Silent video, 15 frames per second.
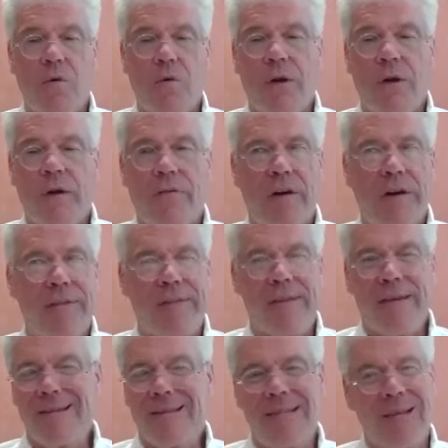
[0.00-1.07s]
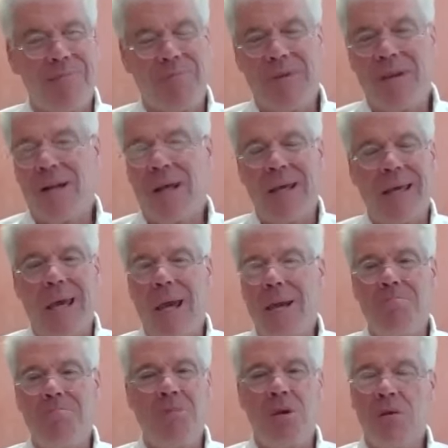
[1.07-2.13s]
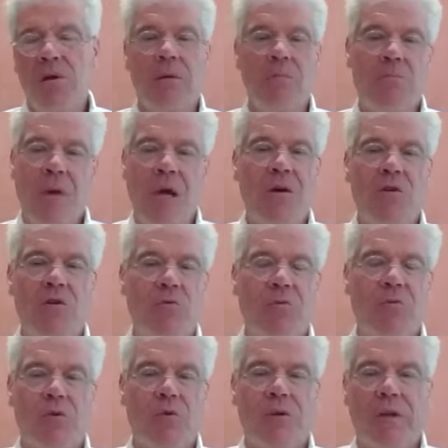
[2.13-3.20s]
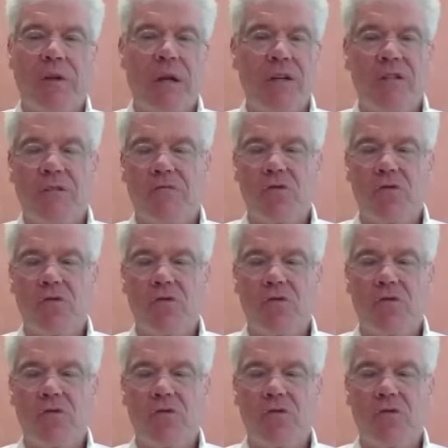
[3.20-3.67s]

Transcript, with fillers: We have, I think, something like 8 million males between the age of